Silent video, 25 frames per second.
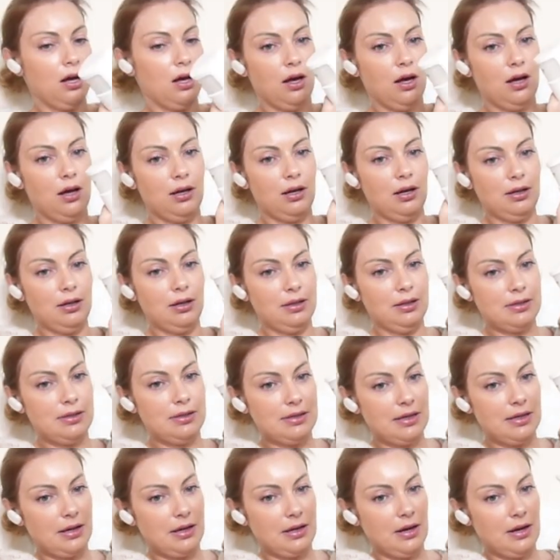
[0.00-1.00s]
Uh,
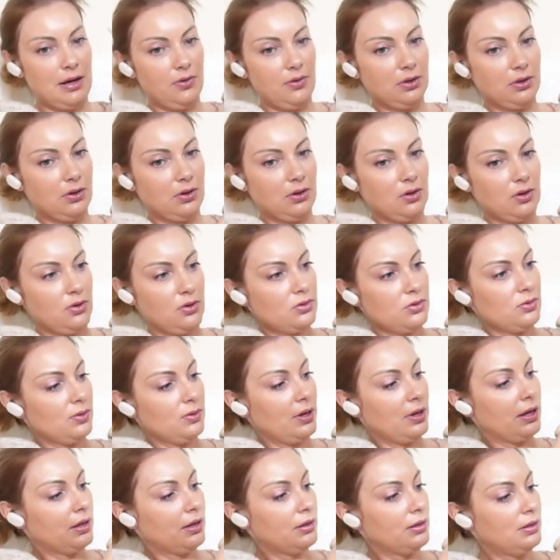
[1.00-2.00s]
let's see how it
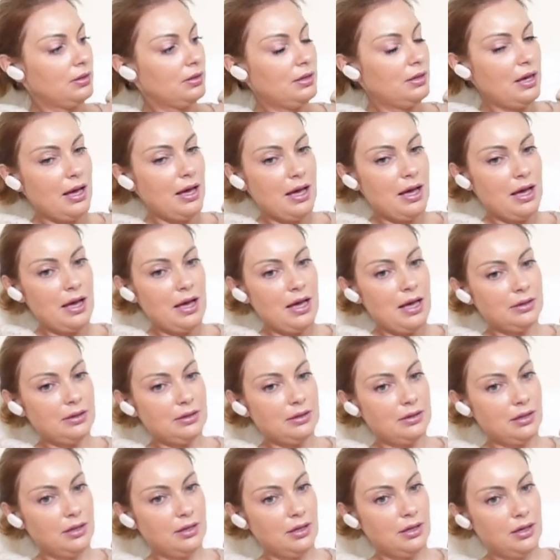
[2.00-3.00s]
looks like
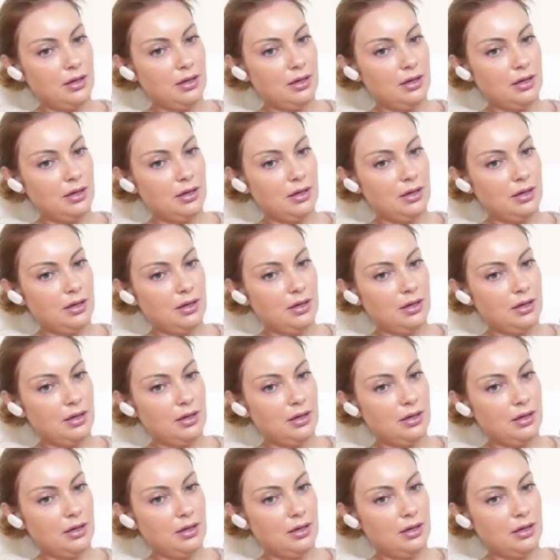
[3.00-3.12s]
that.